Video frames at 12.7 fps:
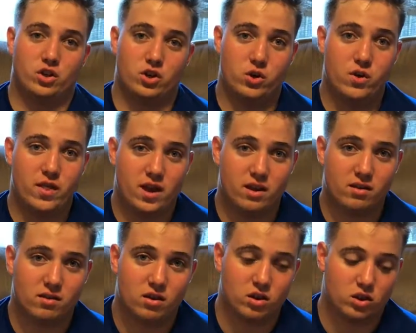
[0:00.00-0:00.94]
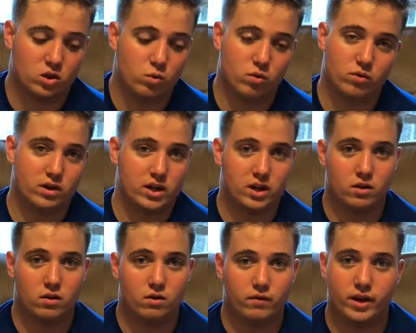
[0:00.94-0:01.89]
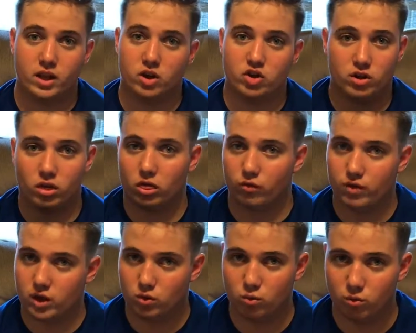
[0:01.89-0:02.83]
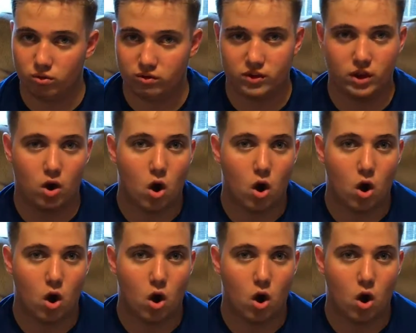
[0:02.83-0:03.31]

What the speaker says: To do this, you will need really just 3 tools.